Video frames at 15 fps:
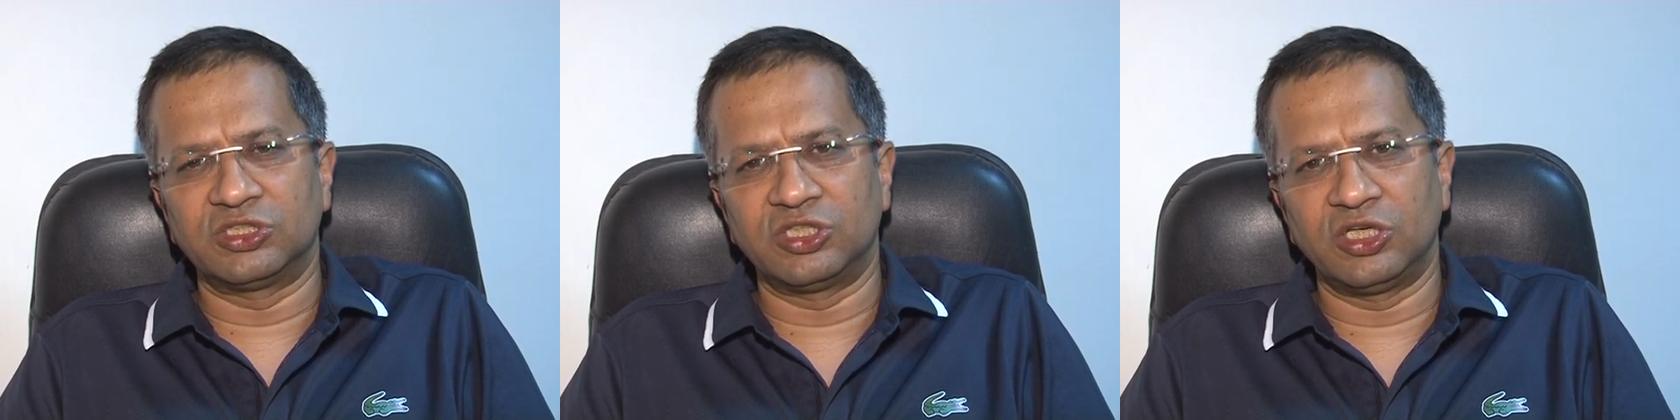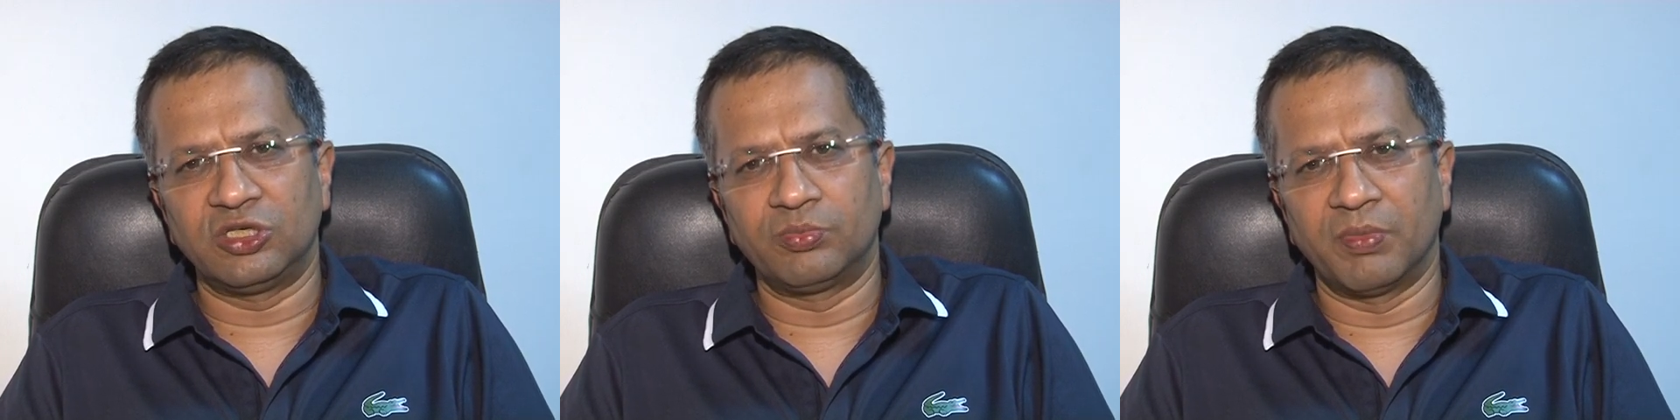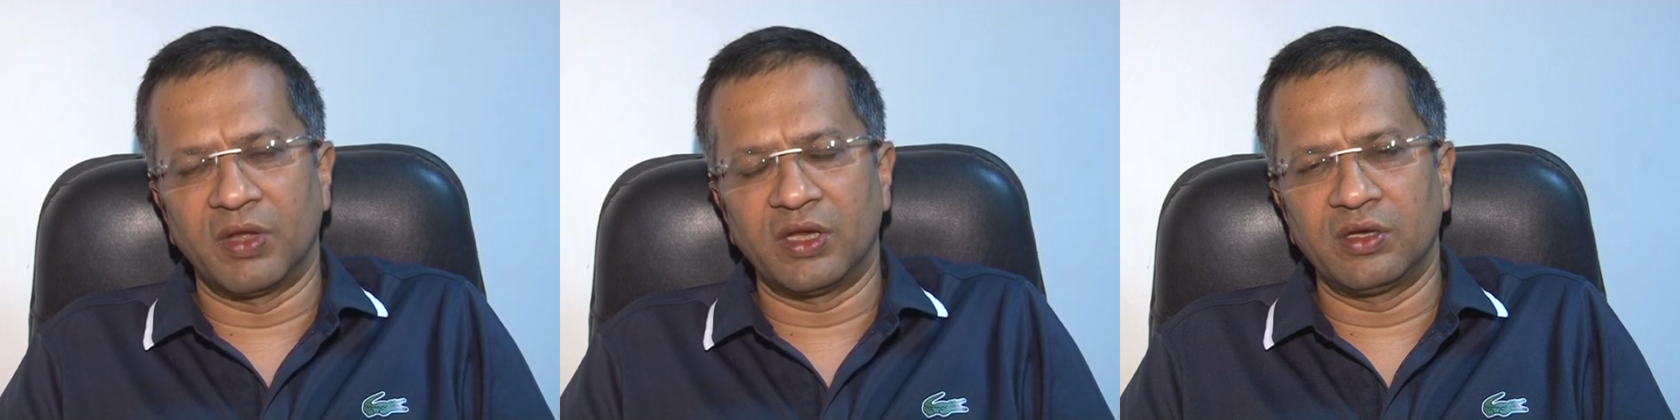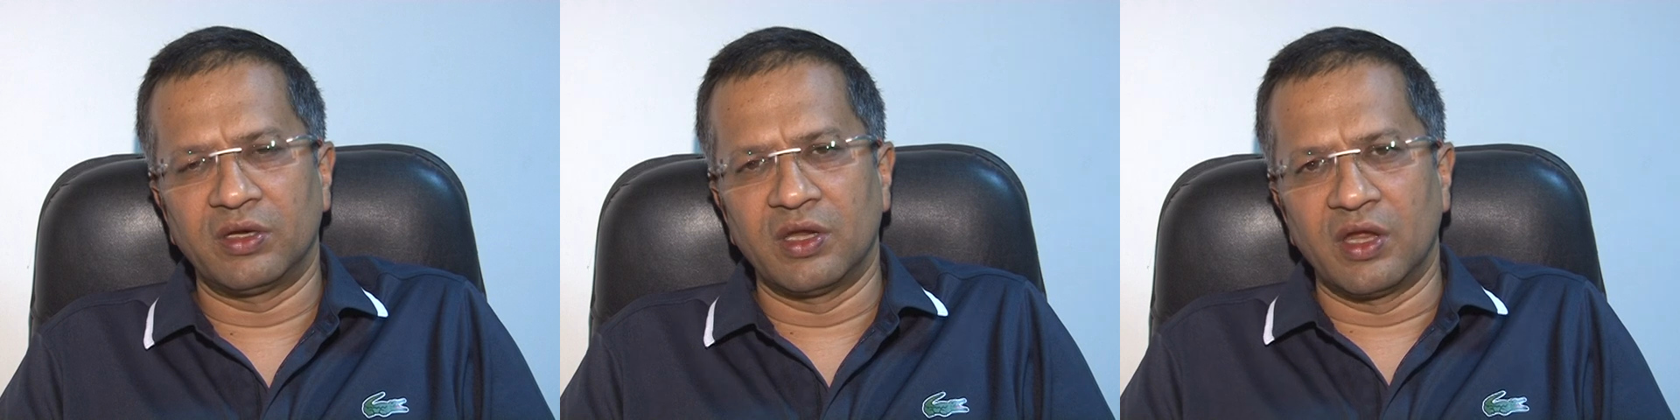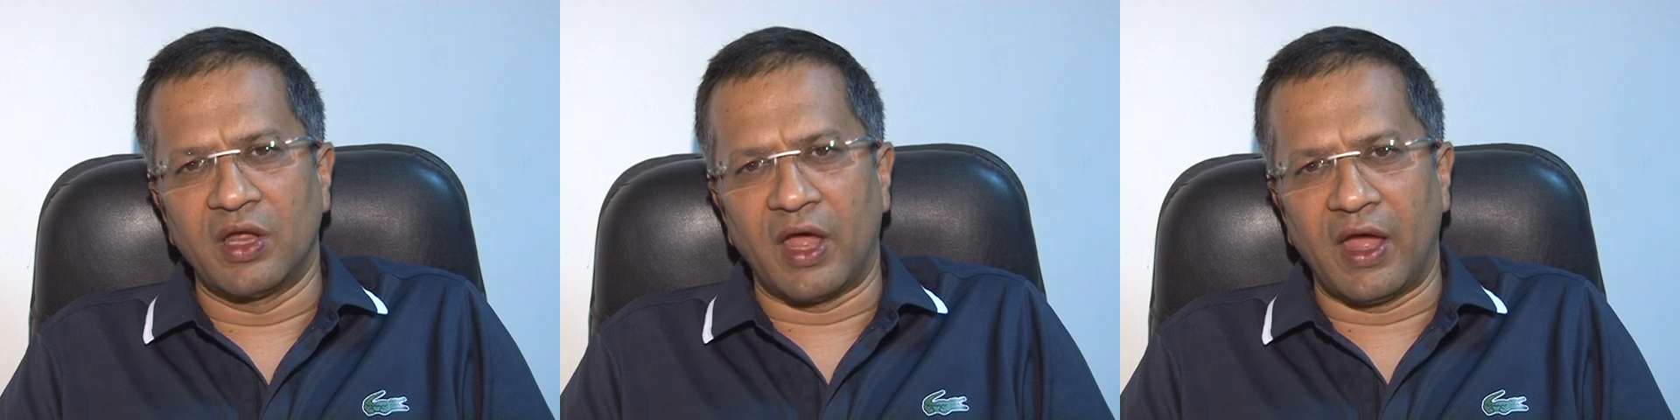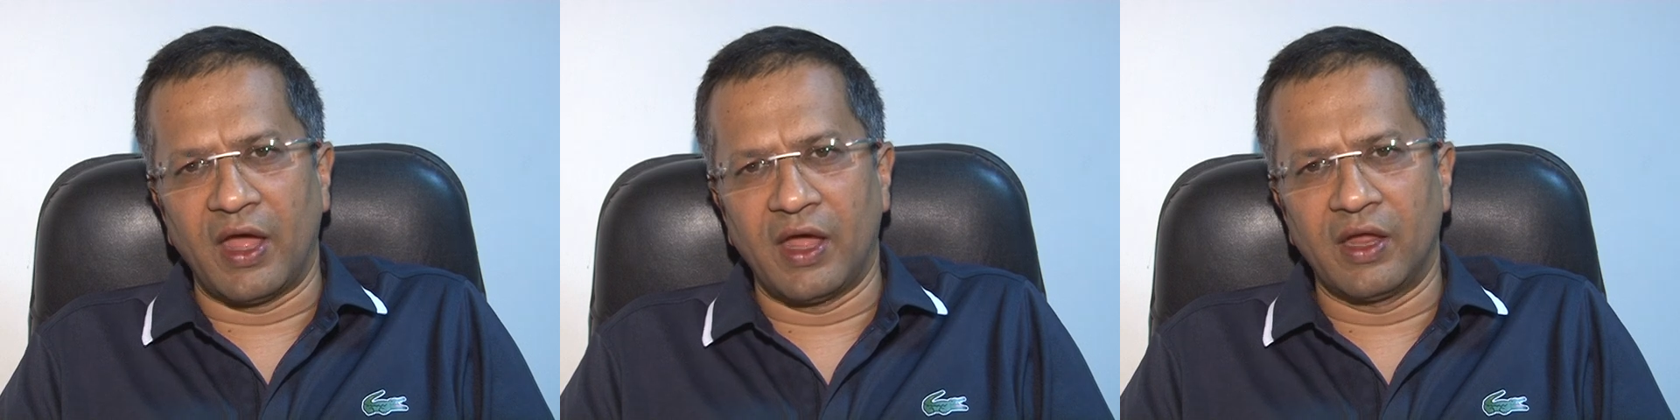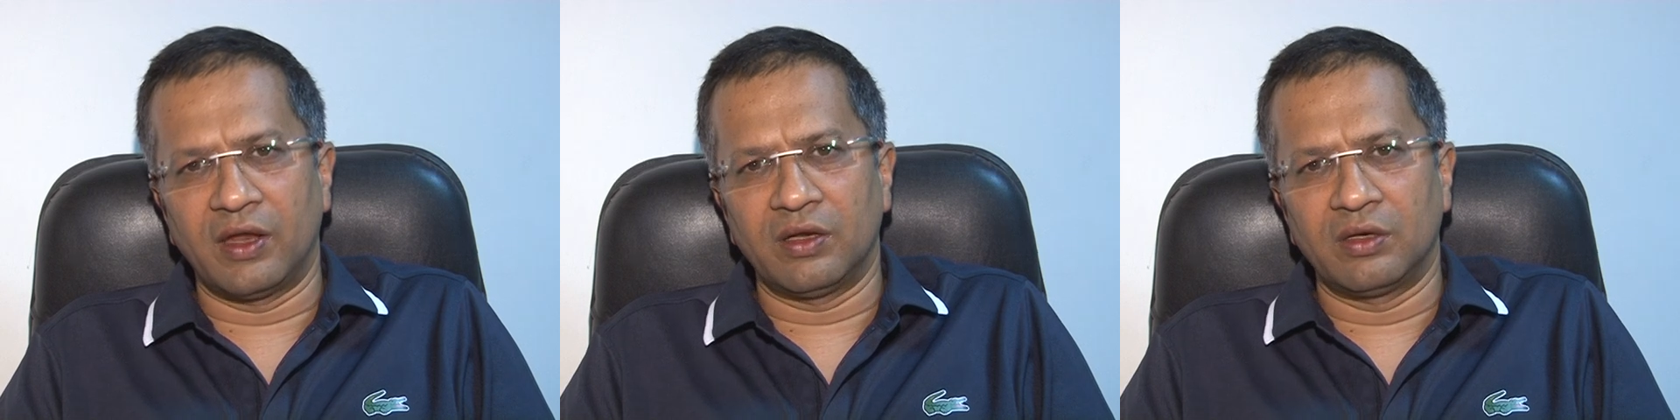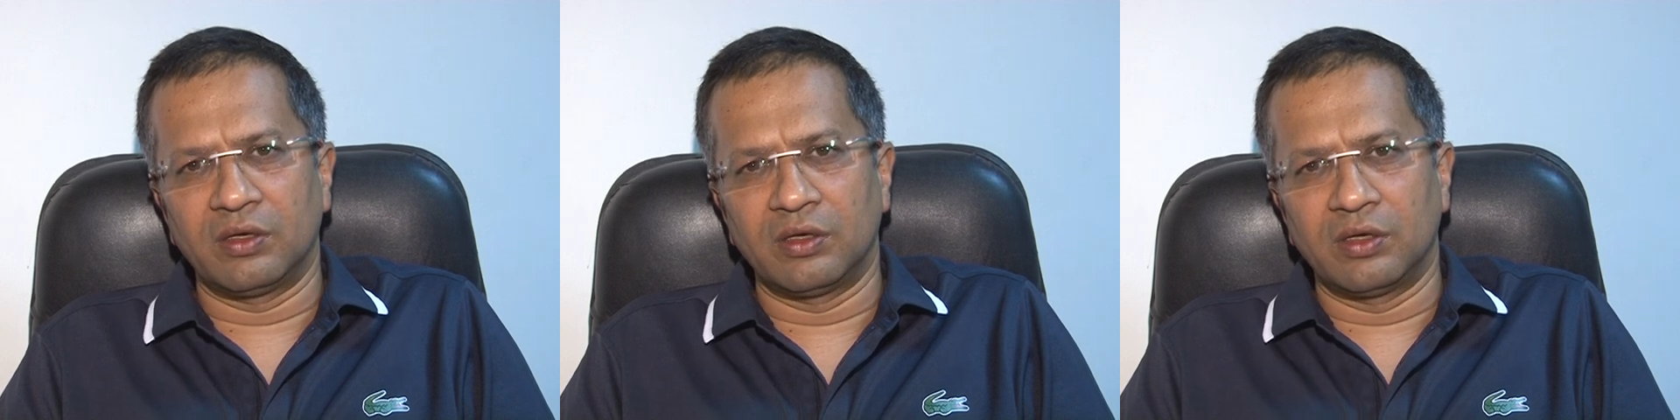treatment, and